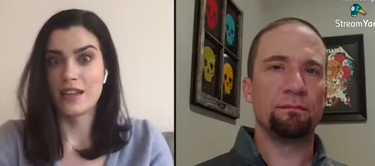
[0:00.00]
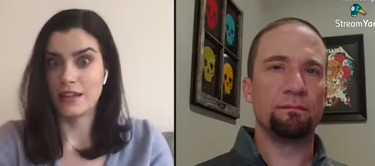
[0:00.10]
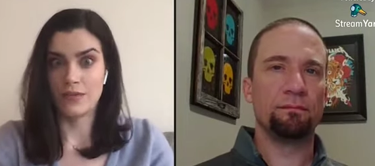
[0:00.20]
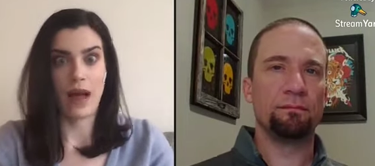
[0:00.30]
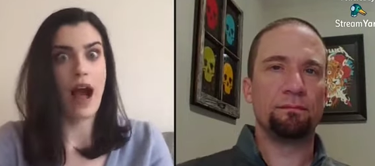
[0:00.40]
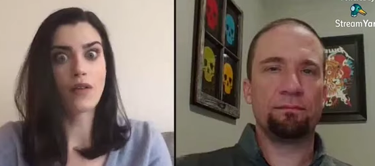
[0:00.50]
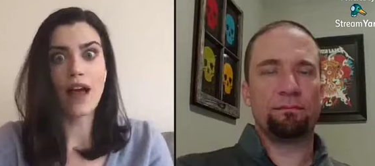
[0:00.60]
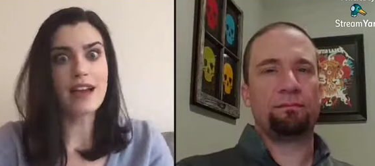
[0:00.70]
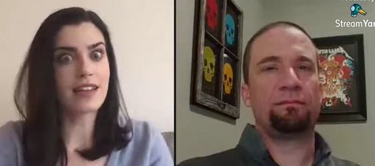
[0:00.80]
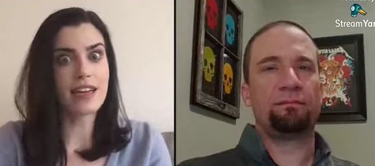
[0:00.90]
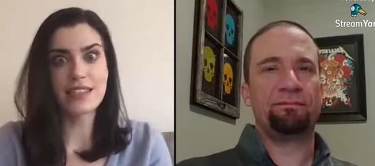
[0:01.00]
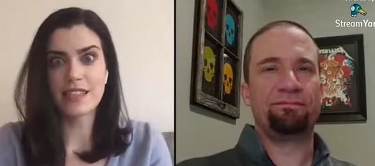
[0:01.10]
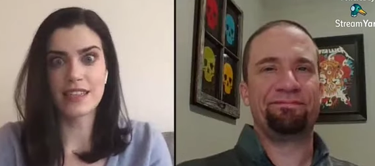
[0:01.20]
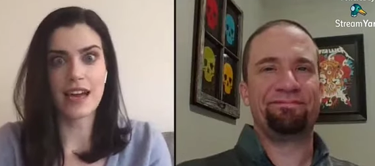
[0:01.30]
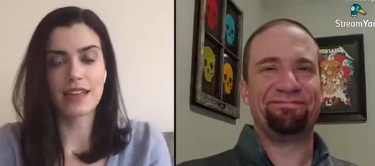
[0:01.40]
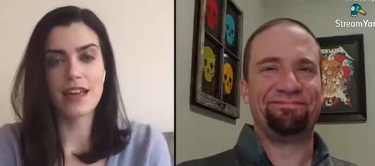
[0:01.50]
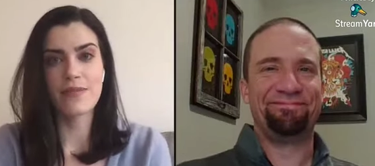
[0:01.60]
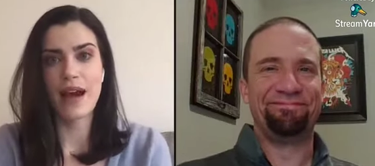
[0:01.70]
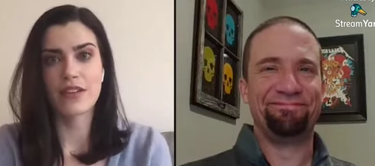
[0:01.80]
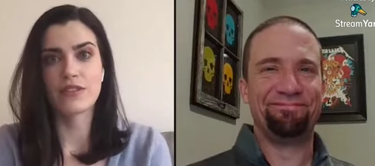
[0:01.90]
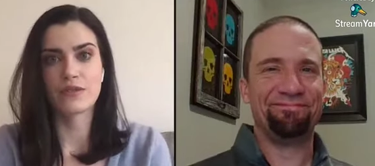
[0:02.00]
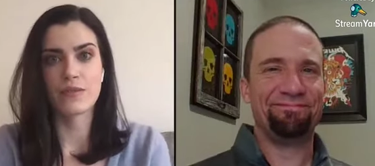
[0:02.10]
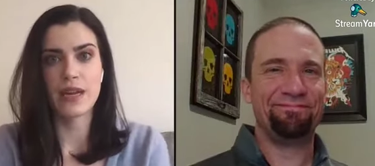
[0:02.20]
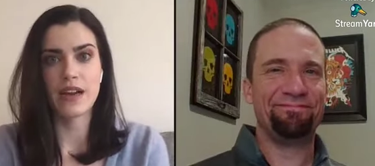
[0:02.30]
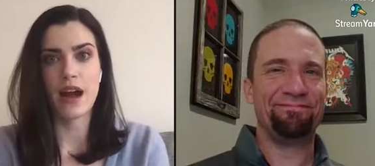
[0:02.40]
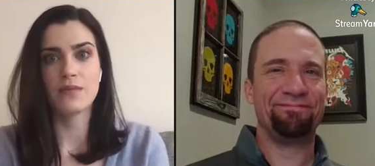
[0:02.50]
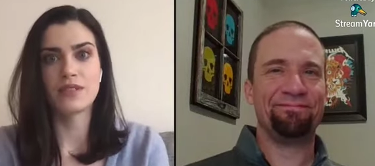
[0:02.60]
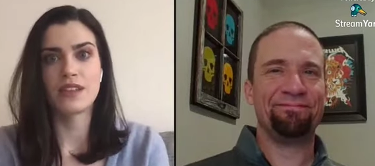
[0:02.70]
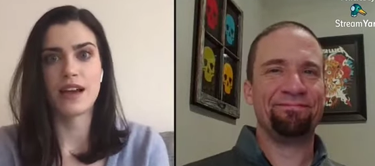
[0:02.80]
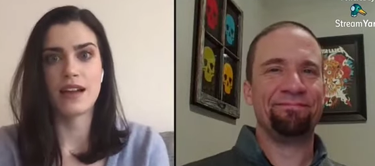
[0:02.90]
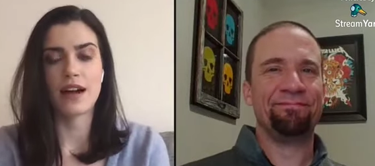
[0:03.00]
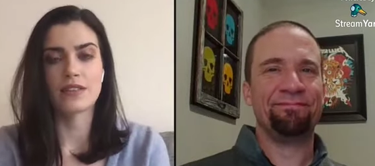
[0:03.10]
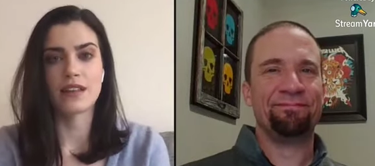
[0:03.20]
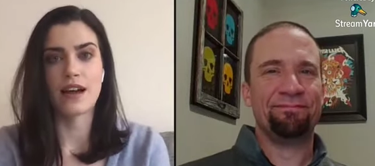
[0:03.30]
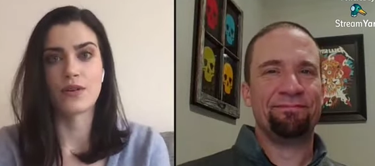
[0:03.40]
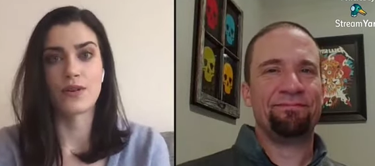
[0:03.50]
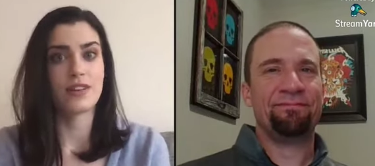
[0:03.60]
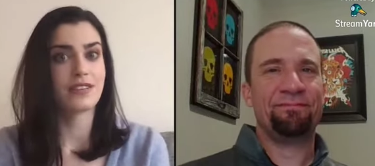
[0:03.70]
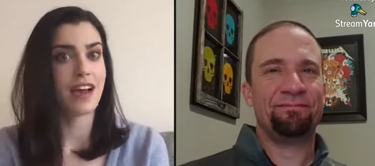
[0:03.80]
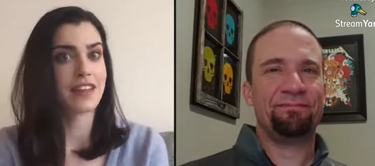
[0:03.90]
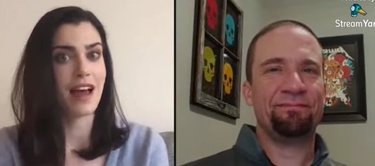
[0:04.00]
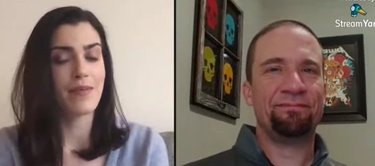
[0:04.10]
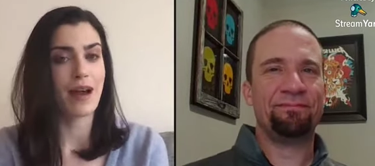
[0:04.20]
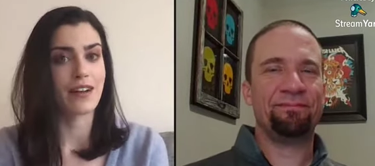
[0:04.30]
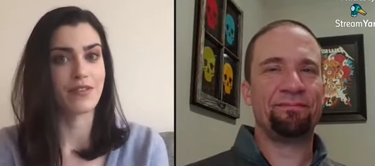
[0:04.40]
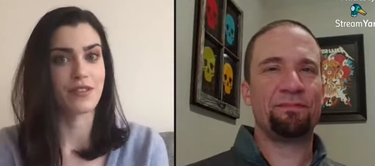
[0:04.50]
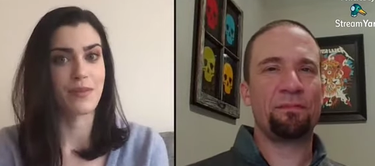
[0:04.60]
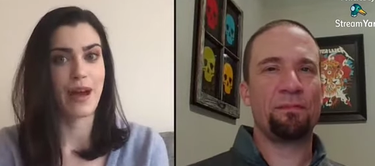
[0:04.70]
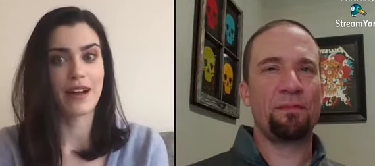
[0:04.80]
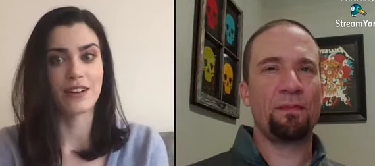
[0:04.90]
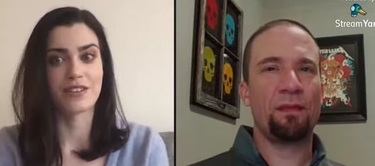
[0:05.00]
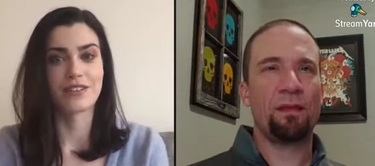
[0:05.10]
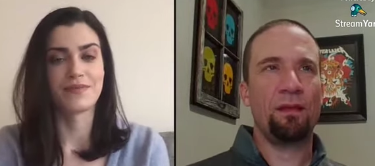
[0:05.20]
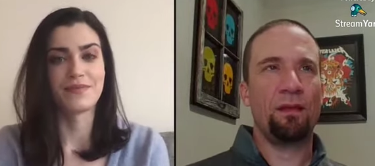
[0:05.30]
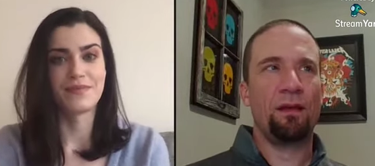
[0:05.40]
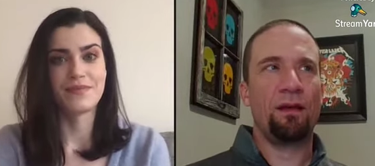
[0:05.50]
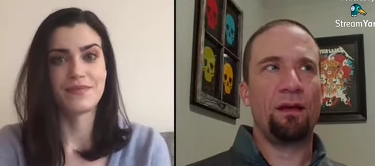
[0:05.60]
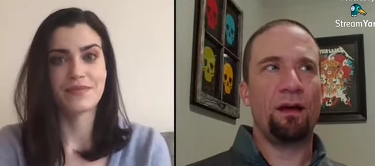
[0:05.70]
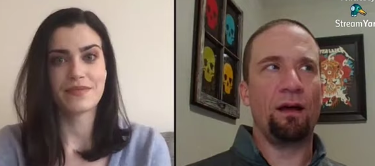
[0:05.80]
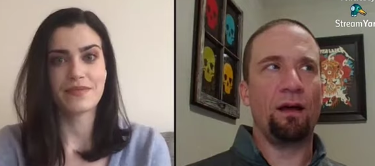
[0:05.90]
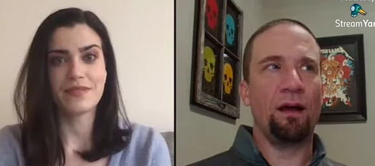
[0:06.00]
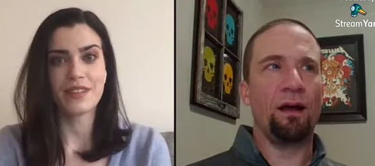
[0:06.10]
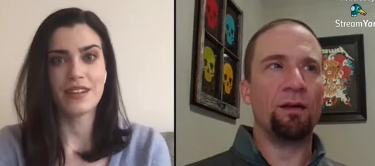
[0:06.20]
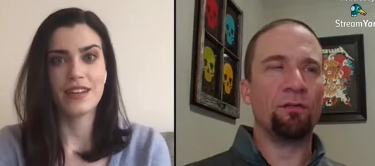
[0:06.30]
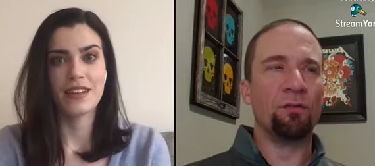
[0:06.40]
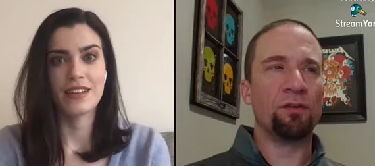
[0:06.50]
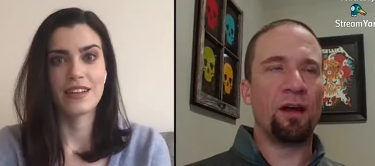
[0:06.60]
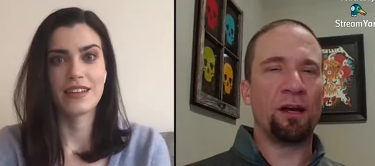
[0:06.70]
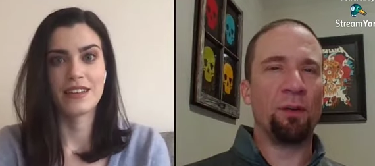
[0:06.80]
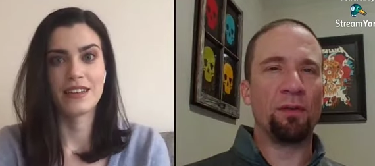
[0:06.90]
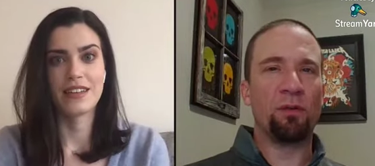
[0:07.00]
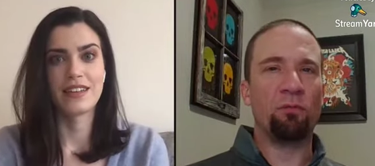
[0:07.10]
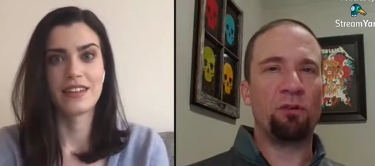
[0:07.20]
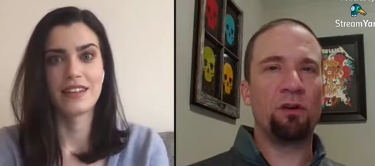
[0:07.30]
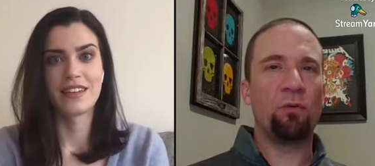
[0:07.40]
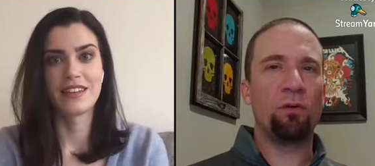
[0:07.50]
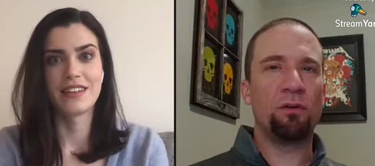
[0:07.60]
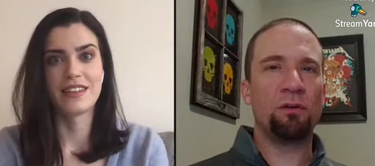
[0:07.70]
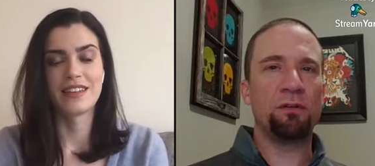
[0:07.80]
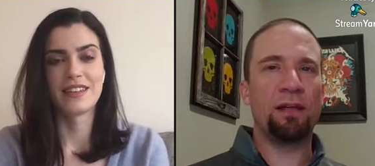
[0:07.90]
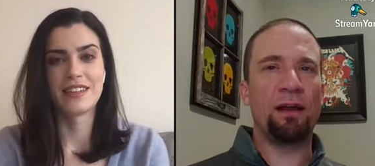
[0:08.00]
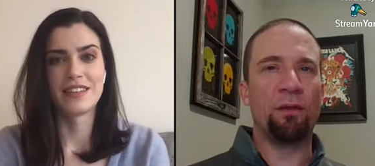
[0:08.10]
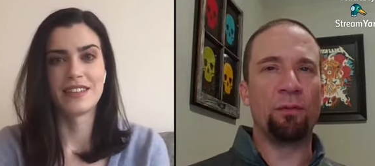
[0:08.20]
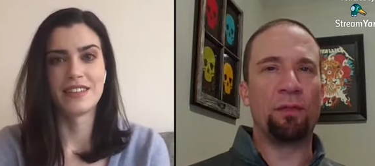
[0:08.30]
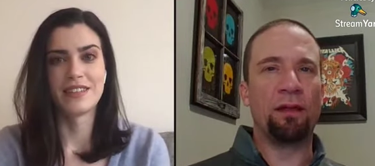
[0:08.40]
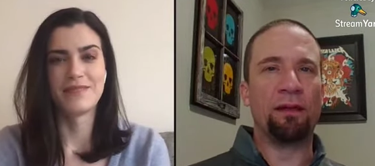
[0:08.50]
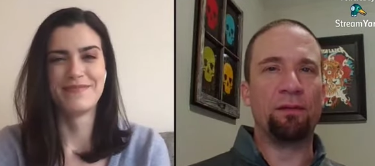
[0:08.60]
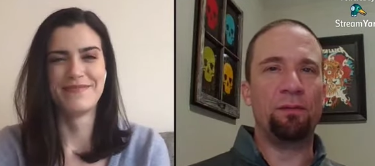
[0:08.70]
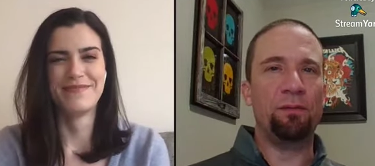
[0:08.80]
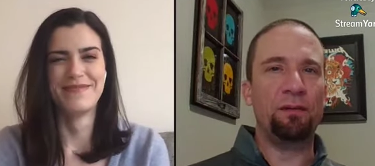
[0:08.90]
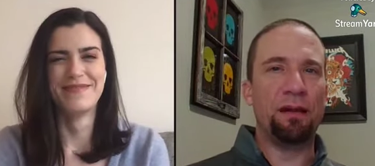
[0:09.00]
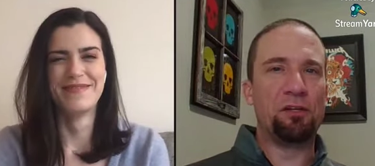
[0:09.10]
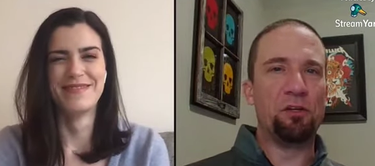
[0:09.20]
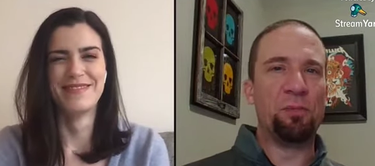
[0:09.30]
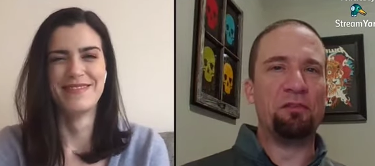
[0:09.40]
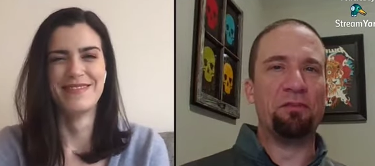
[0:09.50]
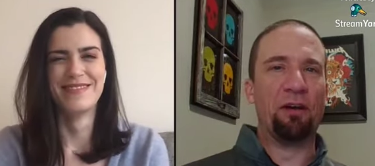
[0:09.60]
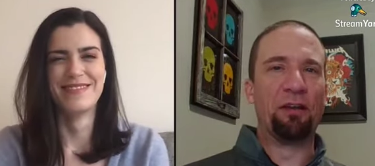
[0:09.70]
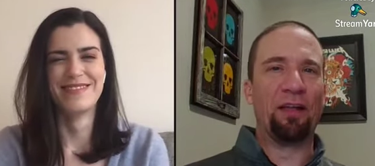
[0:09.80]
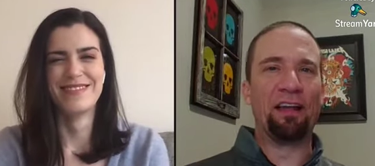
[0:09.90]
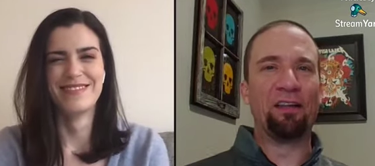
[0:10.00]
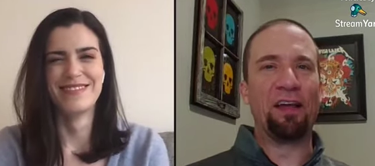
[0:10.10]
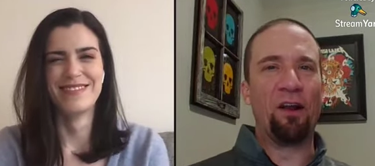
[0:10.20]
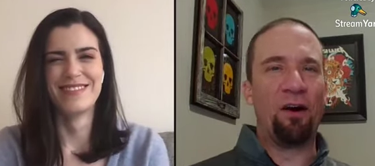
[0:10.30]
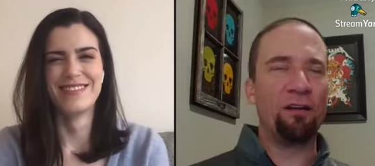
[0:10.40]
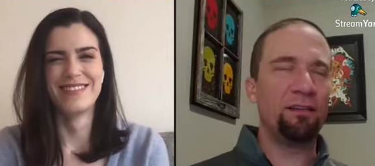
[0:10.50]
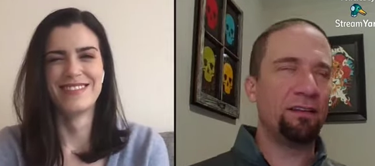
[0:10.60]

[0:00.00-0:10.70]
Speaker 1: how likely is it that Clay Matthews would be an option at outside or inside linebacker for the Packers?
Speaker 2: Uh, if we're talking about the real world, I don't think it should be very likely at all.